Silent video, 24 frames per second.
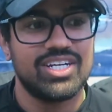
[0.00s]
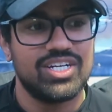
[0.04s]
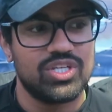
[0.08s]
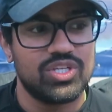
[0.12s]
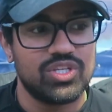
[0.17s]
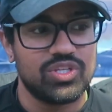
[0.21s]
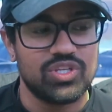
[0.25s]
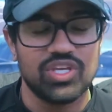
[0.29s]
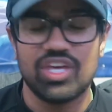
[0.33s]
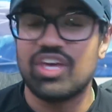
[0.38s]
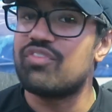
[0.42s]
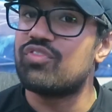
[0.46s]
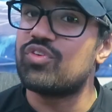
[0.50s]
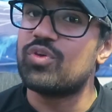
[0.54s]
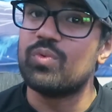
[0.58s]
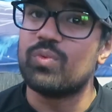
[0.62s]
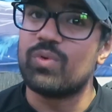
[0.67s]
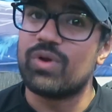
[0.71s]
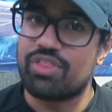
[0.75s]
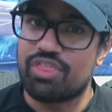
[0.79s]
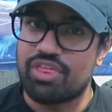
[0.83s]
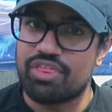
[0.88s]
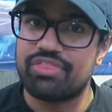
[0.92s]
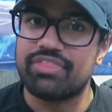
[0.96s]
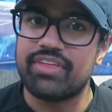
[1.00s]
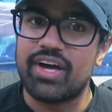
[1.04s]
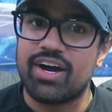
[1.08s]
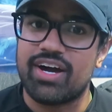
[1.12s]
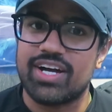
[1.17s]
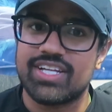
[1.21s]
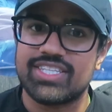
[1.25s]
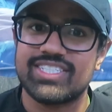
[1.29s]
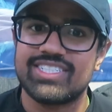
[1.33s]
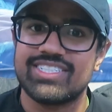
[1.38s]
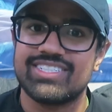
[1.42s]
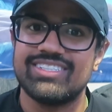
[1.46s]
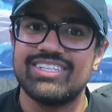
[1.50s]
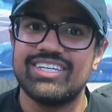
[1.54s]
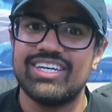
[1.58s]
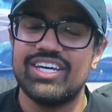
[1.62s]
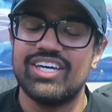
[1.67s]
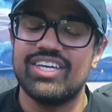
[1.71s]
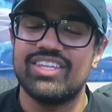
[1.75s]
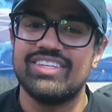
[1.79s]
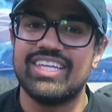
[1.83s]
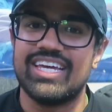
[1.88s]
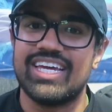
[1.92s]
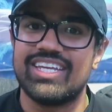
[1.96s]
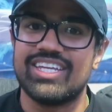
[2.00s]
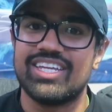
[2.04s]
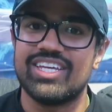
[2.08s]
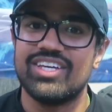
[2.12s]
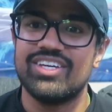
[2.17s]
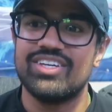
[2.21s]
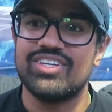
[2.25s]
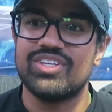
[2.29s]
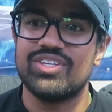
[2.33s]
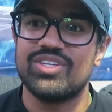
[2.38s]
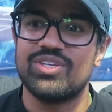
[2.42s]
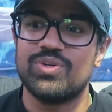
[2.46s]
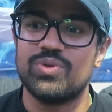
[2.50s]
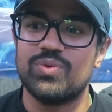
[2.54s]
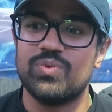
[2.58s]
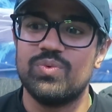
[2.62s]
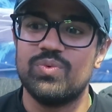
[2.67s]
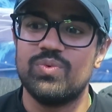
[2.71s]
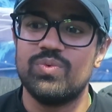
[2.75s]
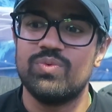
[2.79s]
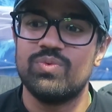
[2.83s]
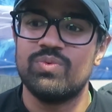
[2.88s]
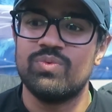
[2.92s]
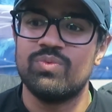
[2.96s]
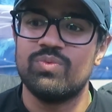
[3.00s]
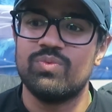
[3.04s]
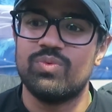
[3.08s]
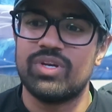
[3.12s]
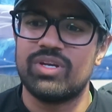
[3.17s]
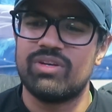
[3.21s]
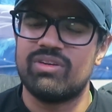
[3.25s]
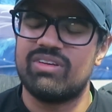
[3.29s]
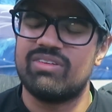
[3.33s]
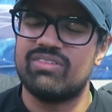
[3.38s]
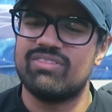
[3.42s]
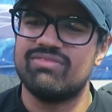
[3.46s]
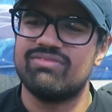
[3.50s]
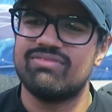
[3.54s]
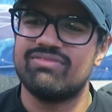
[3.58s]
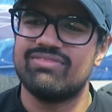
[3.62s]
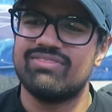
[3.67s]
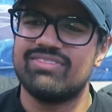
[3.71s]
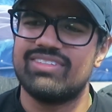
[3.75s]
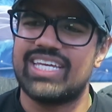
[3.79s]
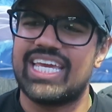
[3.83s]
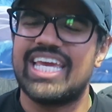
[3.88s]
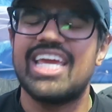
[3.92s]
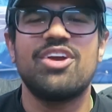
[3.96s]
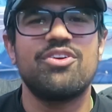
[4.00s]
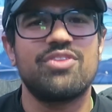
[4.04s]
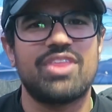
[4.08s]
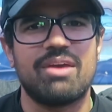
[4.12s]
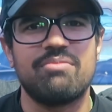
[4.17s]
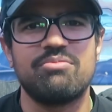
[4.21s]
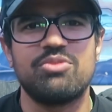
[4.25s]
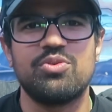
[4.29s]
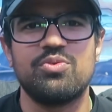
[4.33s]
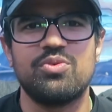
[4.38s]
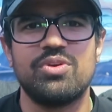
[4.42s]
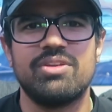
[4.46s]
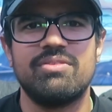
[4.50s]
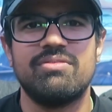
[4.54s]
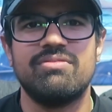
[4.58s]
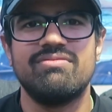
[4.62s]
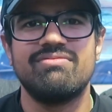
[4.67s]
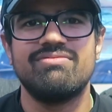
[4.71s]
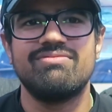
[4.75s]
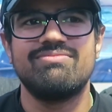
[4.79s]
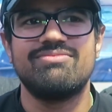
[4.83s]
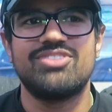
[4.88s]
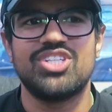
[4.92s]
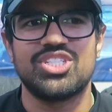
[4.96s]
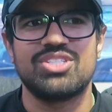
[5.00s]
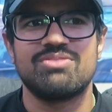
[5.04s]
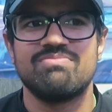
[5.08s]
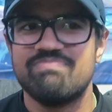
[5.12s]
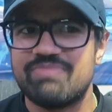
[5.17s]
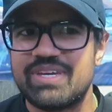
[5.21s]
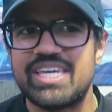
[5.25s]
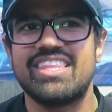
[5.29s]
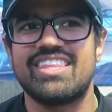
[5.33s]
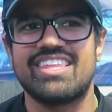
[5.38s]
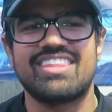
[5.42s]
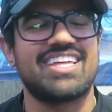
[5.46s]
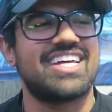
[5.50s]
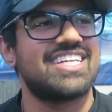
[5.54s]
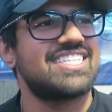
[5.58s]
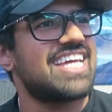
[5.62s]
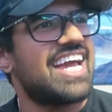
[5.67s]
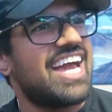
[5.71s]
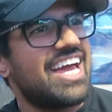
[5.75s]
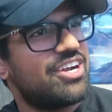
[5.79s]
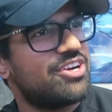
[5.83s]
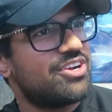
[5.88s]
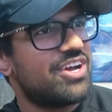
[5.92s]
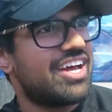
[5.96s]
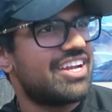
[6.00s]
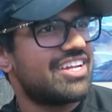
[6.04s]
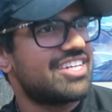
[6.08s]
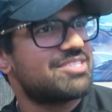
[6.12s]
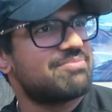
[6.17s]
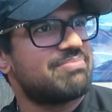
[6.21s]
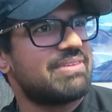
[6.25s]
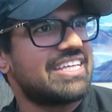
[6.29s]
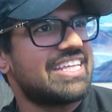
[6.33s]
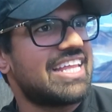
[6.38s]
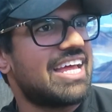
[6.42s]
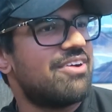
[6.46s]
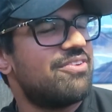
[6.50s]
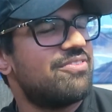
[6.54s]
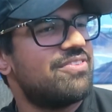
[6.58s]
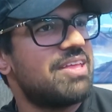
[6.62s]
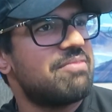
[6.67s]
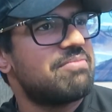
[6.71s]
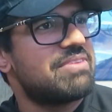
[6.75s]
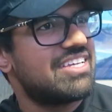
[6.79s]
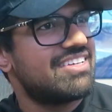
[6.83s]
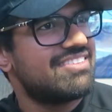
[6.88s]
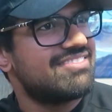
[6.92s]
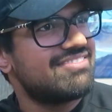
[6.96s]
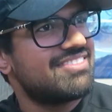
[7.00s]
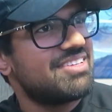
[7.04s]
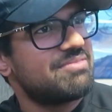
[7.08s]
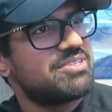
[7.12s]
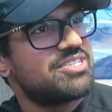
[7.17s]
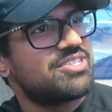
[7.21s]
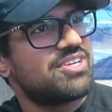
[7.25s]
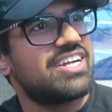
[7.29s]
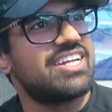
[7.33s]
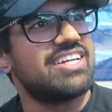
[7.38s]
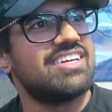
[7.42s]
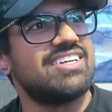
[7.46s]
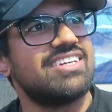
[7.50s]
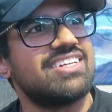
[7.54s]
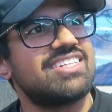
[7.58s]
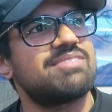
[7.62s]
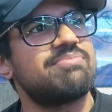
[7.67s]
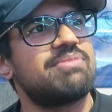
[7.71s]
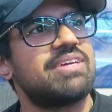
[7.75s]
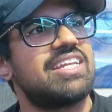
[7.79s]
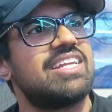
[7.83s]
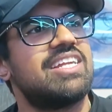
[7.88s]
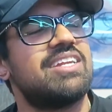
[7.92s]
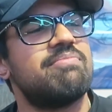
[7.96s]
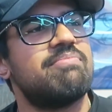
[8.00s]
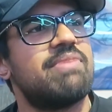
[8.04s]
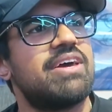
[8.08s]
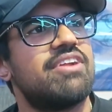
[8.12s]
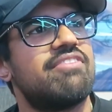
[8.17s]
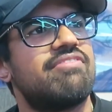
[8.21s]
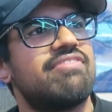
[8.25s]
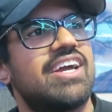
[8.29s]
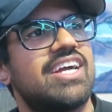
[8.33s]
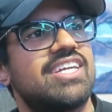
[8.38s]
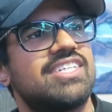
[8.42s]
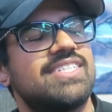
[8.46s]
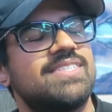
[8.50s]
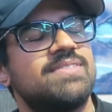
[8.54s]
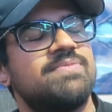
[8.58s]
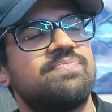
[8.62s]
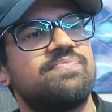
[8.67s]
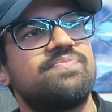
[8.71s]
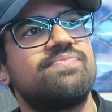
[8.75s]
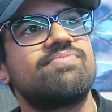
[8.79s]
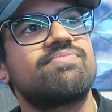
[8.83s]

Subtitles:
if you were the thoughts, then you wouldn't hear them, you would just be the thoughts. I don't know how to explain that. Let me try to explain it in a better fashion.